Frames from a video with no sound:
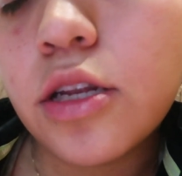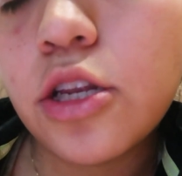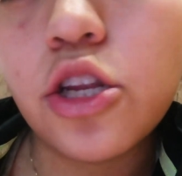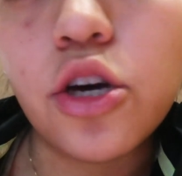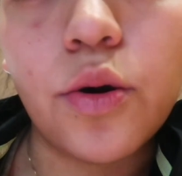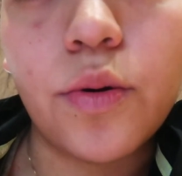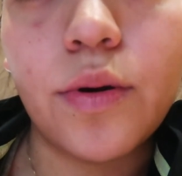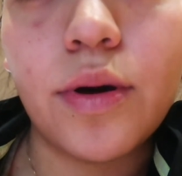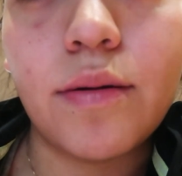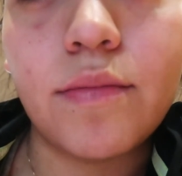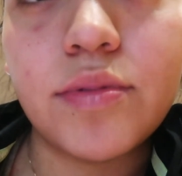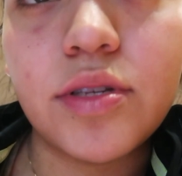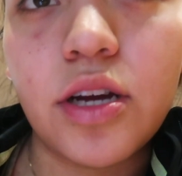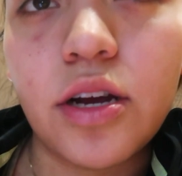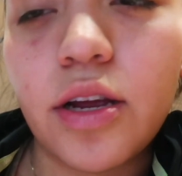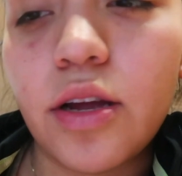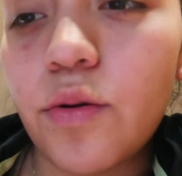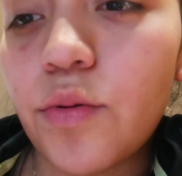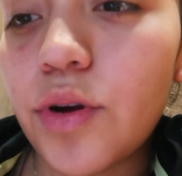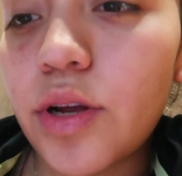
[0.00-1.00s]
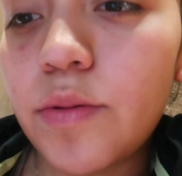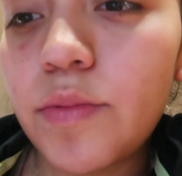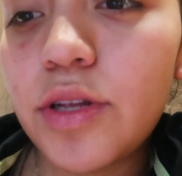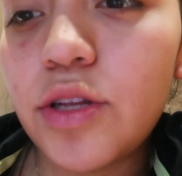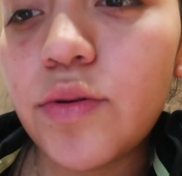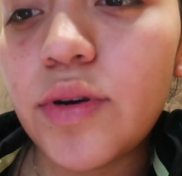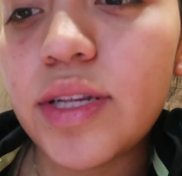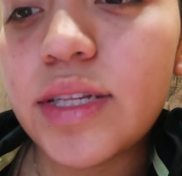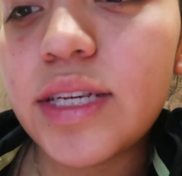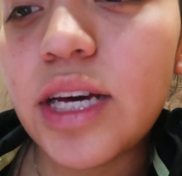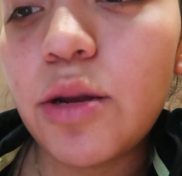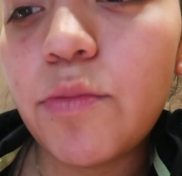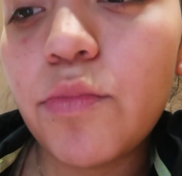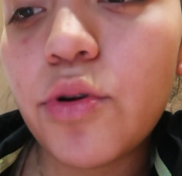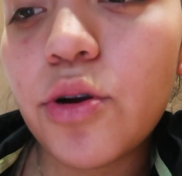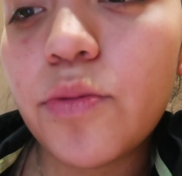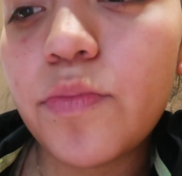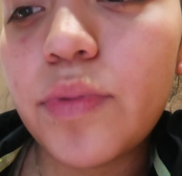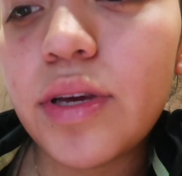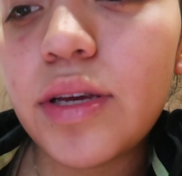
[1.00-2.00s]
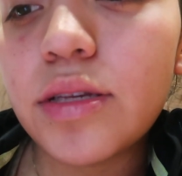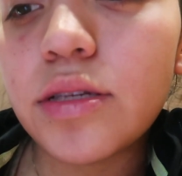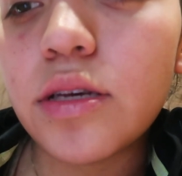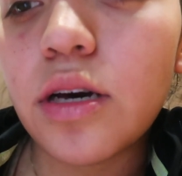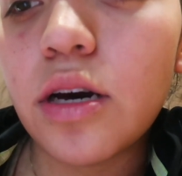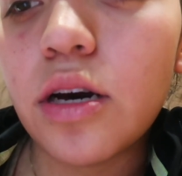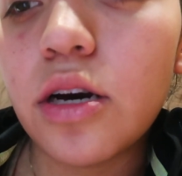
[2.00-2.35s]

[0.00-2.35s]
No, I'm sorry. We're going to be doing 10 burpees,